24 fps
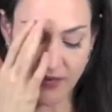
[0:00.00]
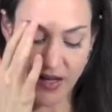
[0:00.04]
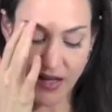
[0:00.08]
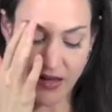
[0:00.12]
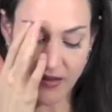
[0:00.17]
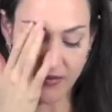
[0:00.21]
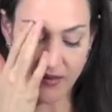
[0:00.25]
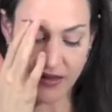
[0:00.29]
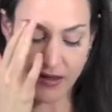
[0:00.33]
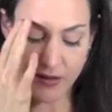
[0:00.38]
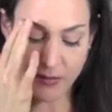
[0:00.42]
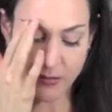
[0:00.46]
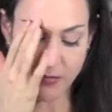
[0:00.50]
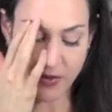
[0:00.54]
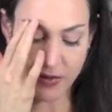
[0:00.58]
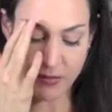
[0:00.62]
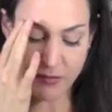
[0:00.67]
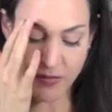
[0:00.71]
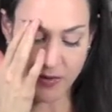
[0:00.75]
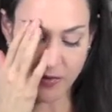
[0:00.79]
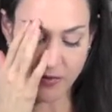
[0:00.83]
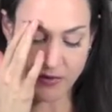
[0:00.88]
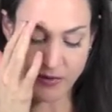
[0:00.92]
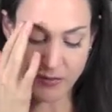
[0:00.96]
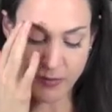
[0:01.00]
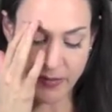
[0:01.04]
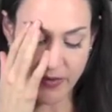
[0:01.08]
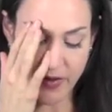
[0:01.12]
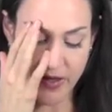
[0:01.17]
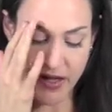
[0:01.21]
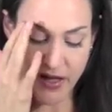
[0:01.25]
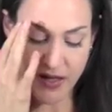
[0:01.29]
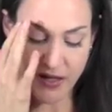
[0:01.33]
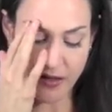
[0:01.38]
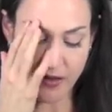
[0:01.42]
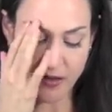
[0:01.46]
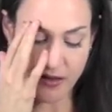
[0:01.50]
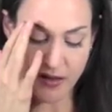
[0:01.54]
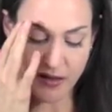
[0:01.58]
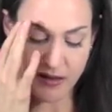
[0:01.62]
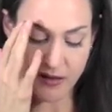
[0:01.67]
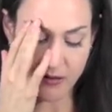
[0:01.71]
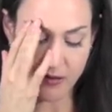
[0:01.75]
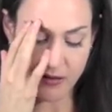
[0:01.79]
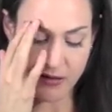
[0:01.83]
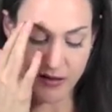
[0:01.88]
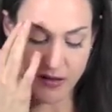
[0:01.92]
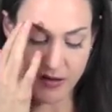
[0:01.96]
And then be multiplied
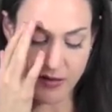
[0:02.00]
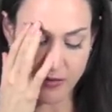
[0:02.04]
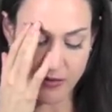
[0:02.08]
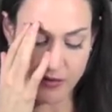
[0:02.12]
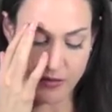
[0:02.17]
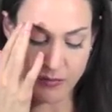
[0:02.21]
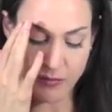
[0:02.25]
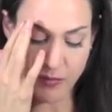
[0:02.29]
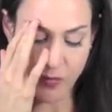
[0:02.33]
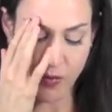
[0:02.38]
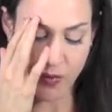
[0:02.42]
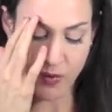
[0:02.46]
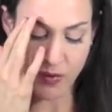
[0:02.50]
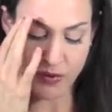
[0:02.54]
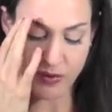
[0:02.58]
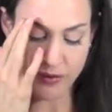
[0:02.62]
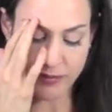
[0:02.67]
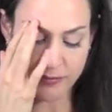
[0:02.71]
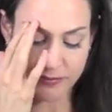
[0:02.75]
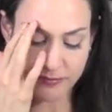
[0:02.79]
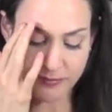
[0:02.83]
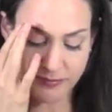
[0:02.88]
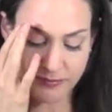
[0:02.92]
another 100 more.